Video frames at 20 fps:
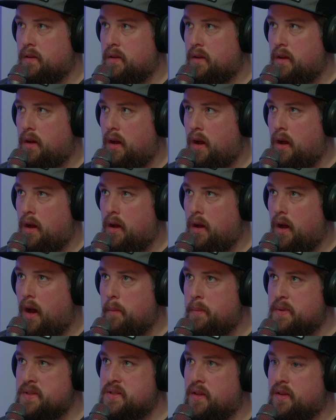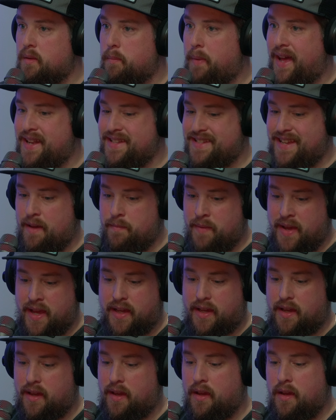up until the
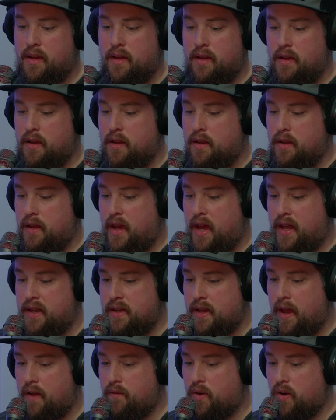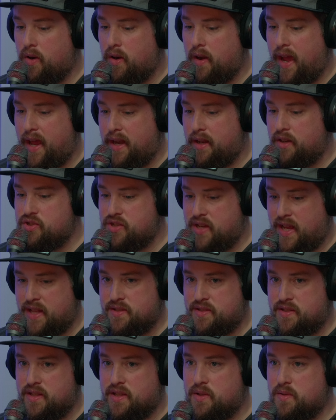pandemic, had never had a
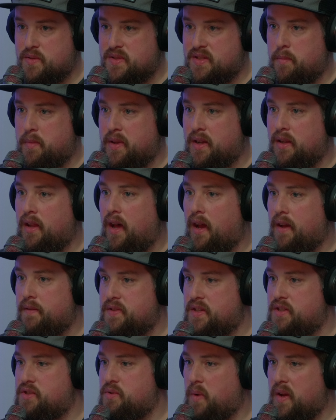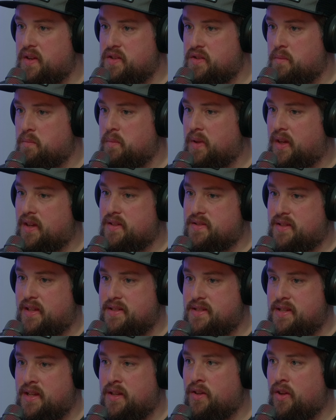chance to use them in a live situation because I
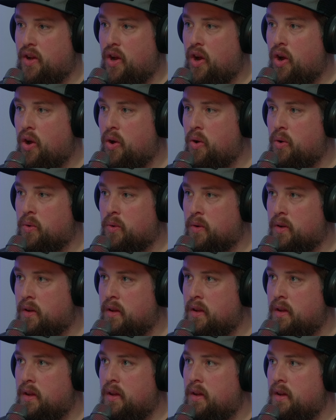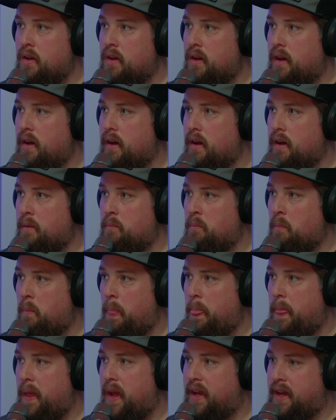didn't own
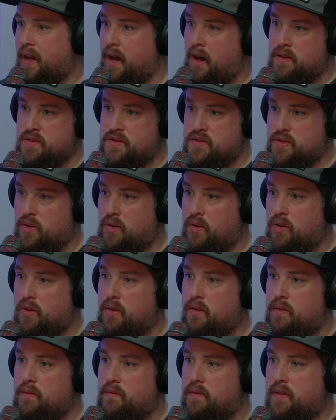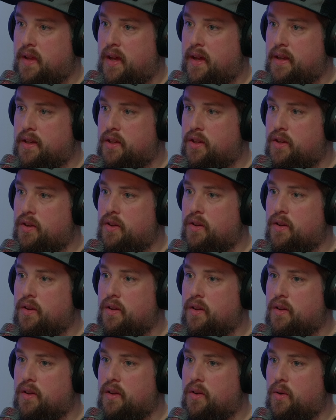a console that
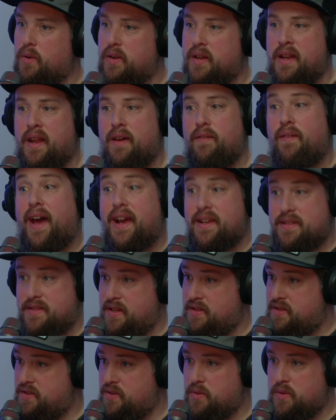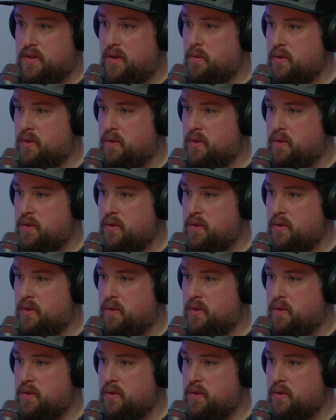could, or didn't have access to,